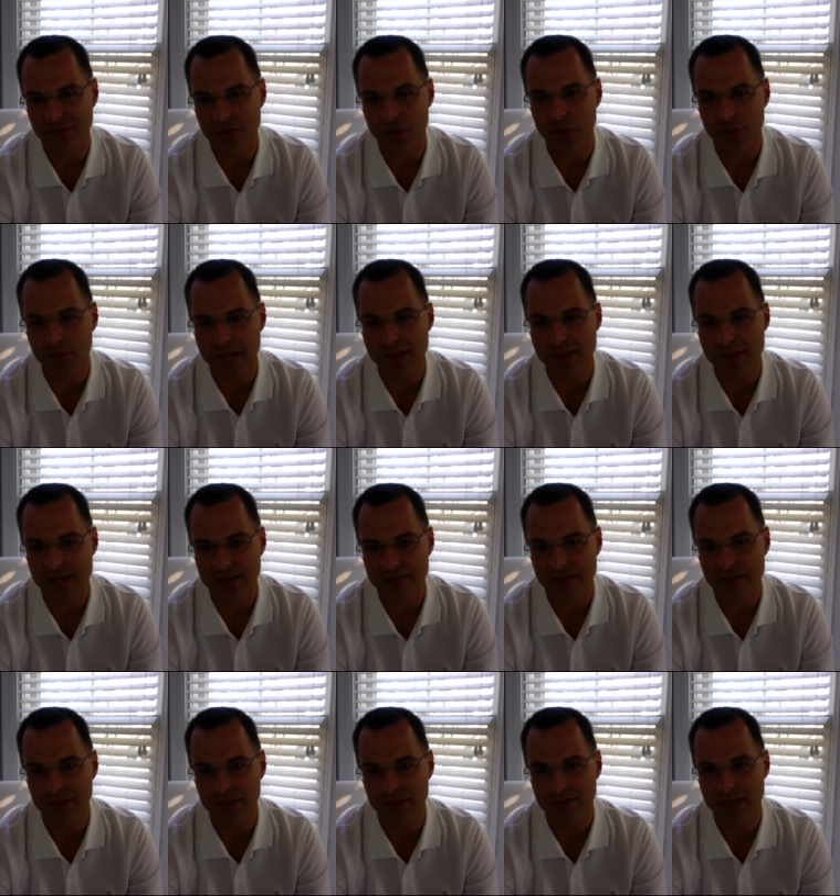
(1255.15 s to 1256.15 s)
So
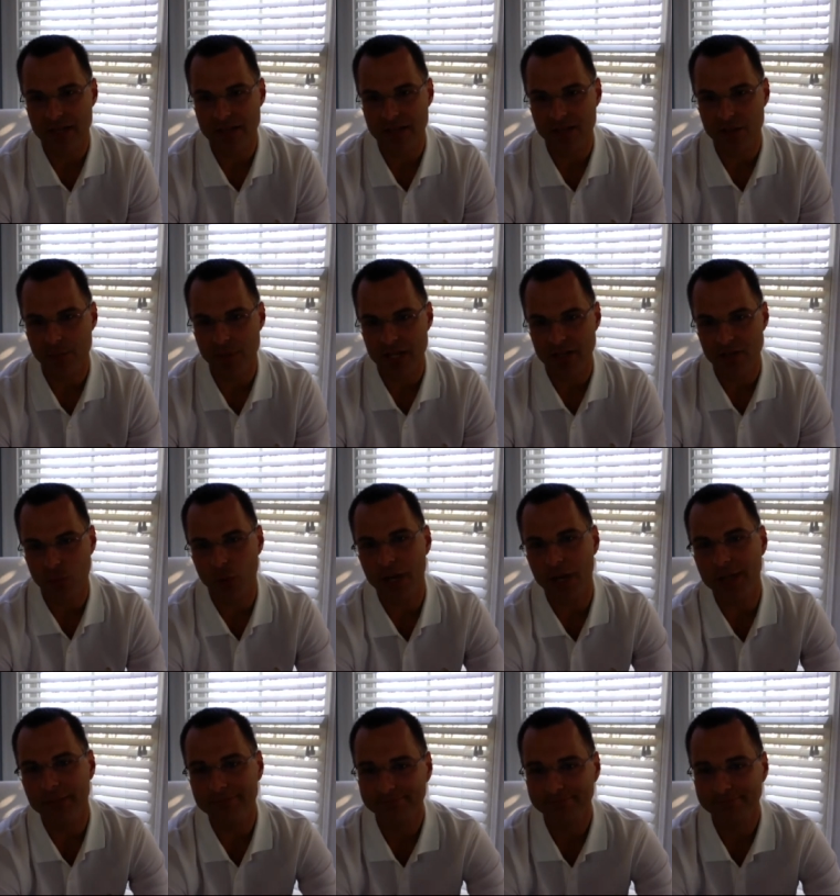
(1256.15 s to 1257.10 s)
that's the best way.